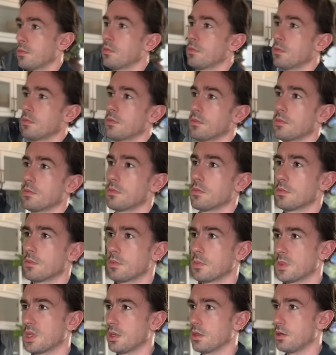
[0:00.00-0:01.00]
will say,
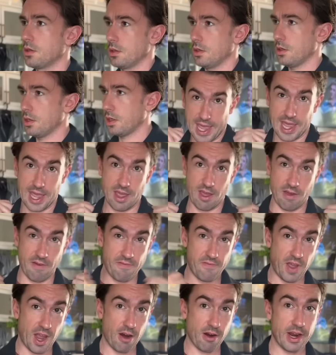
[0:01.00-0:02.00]
this is a
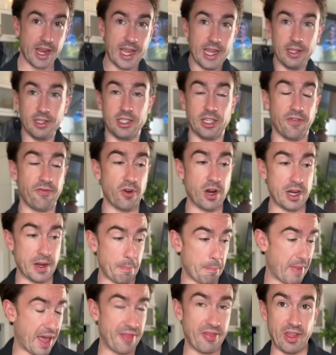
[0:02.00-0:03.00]
very different
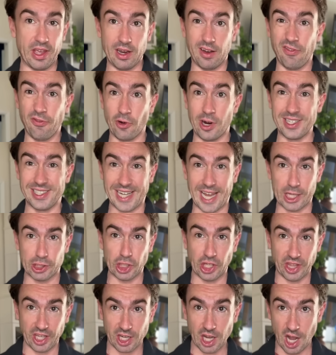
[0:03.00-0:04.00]
method for
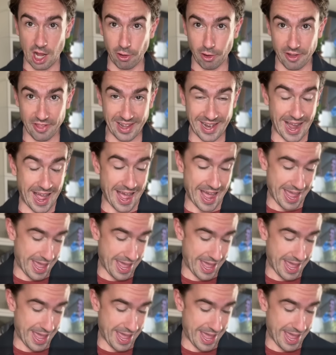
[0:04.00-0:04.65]
attaching the collar than I